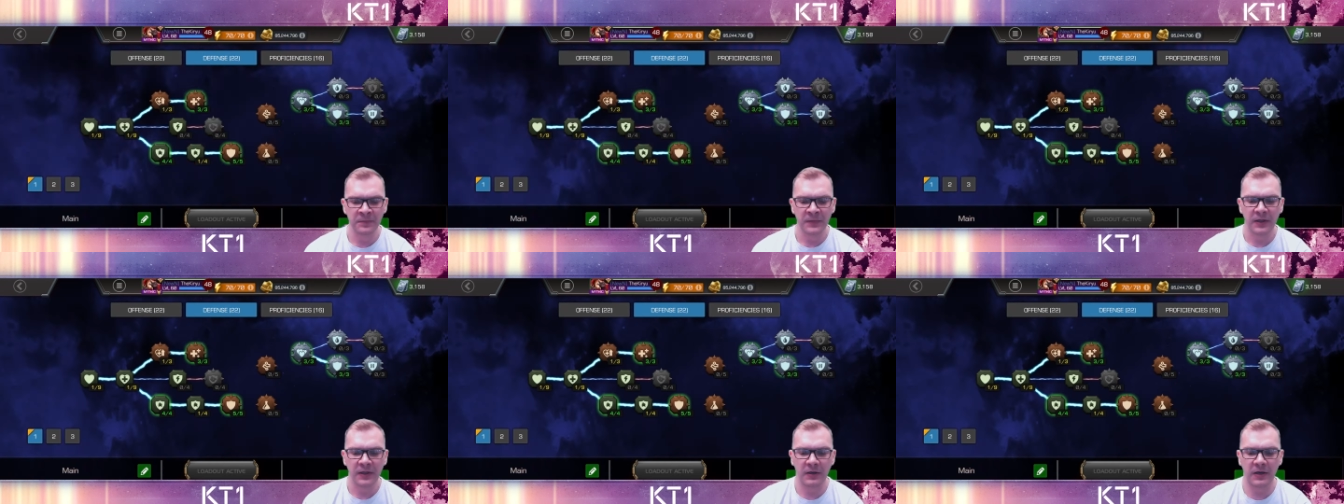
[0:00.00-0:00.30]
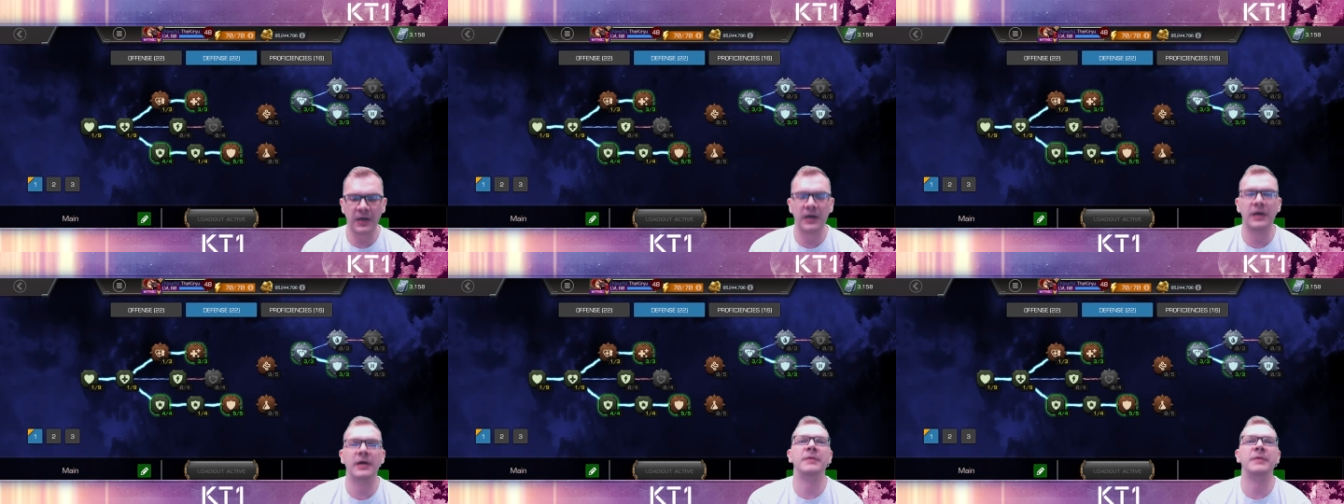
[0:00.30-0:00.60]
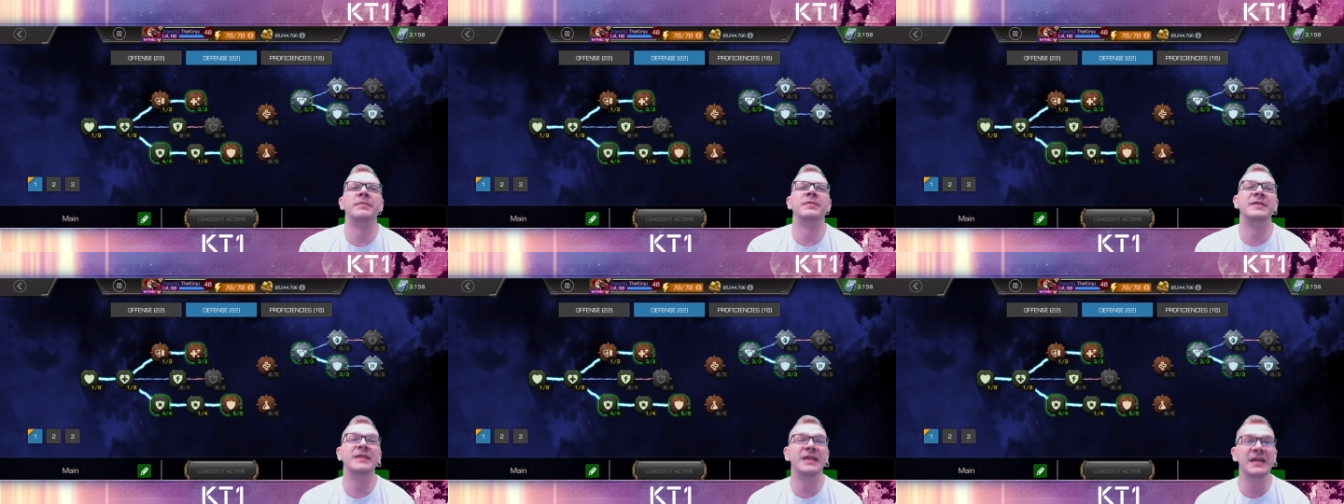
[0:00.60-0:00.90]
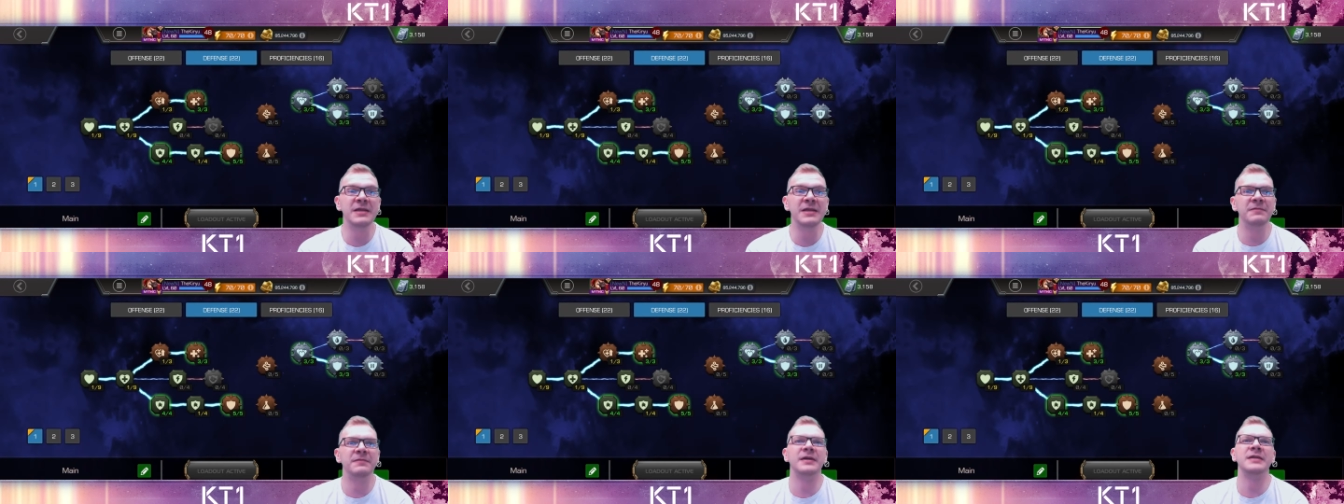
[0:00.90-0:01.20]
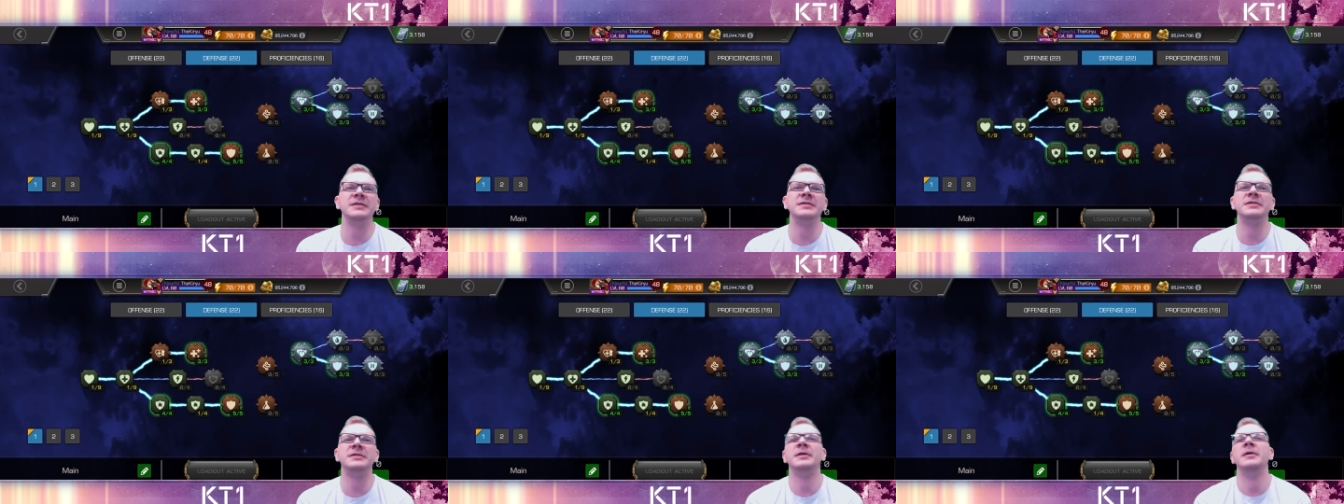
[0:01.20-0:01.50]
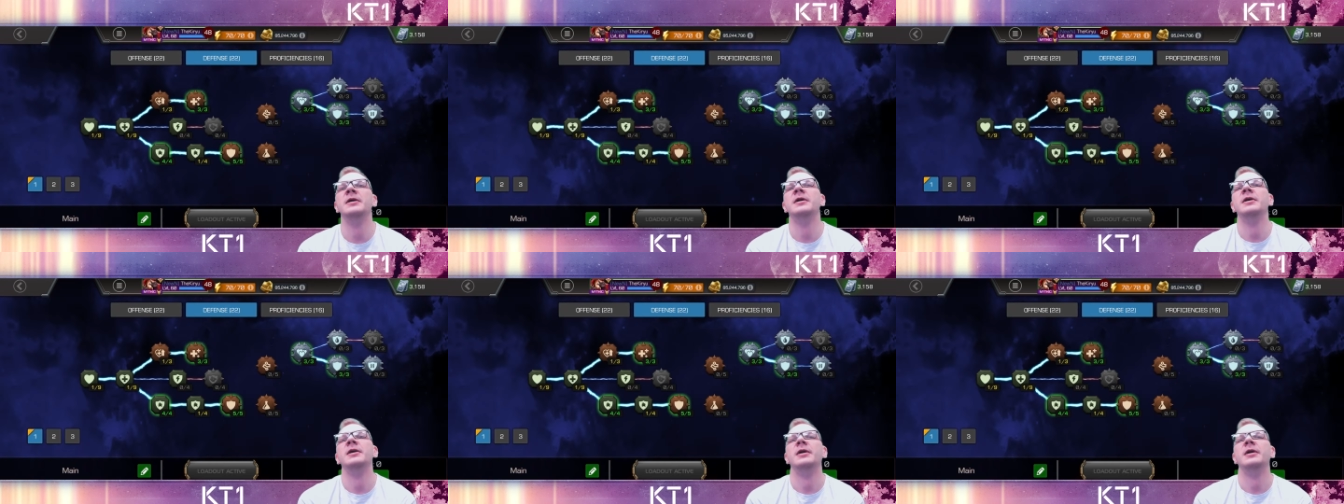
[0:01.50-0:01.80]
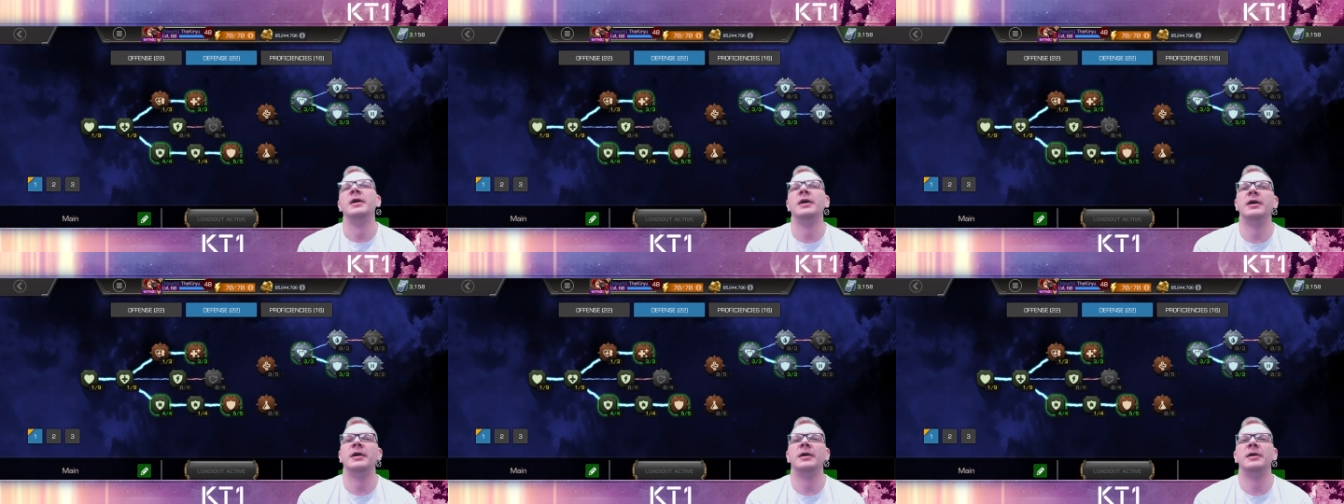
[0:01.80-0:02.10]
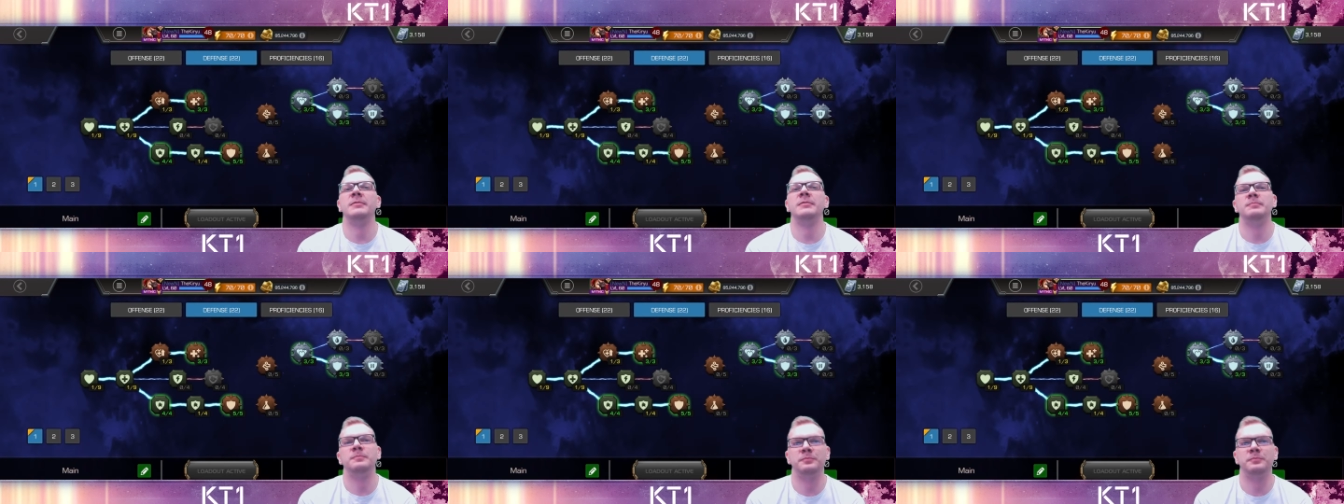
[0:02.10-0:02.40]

Uh, defense, uh,